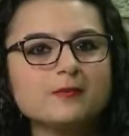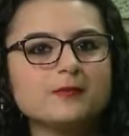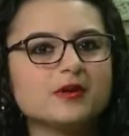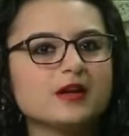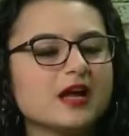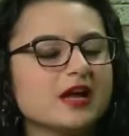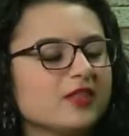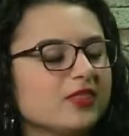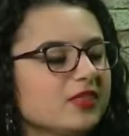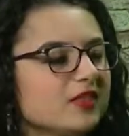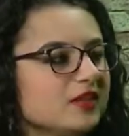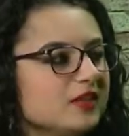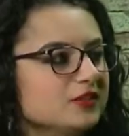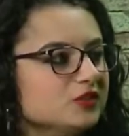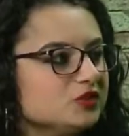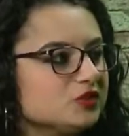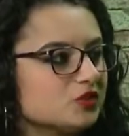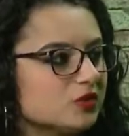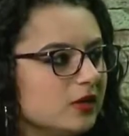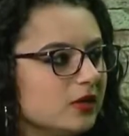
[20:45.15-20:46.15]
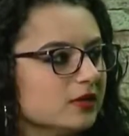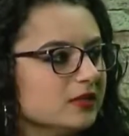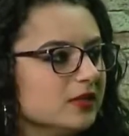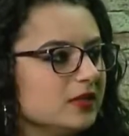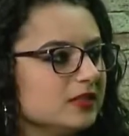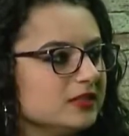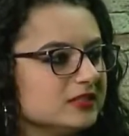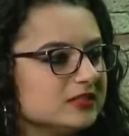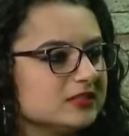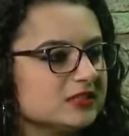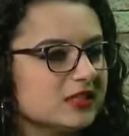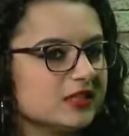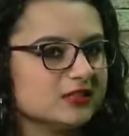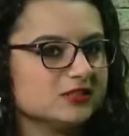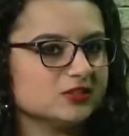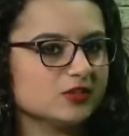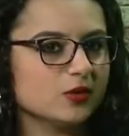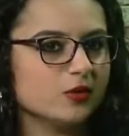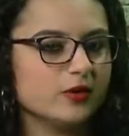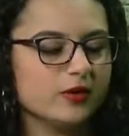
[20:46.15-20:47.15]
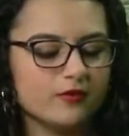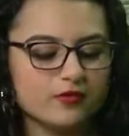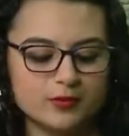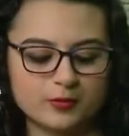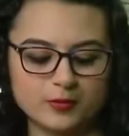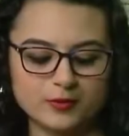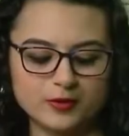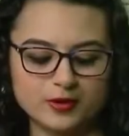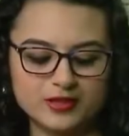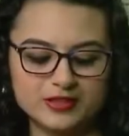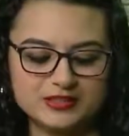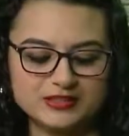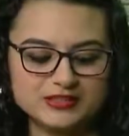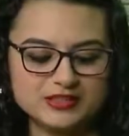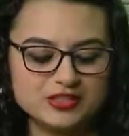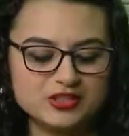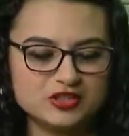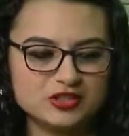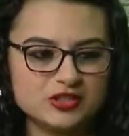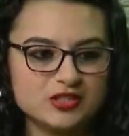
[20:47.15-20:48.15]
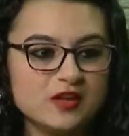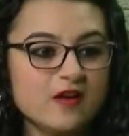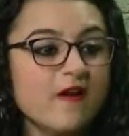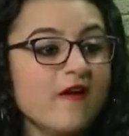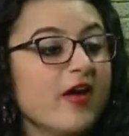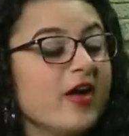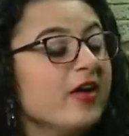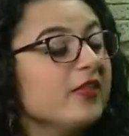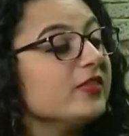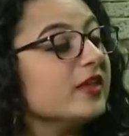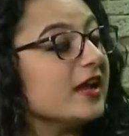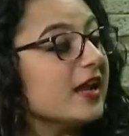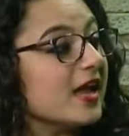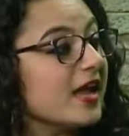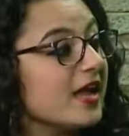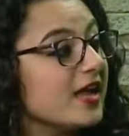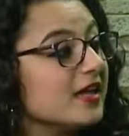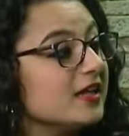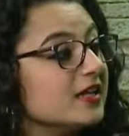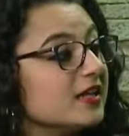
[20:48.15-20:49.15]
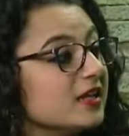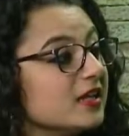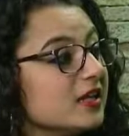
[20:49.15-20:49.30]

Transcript: but I think he strongly dislikes going from an organization that had,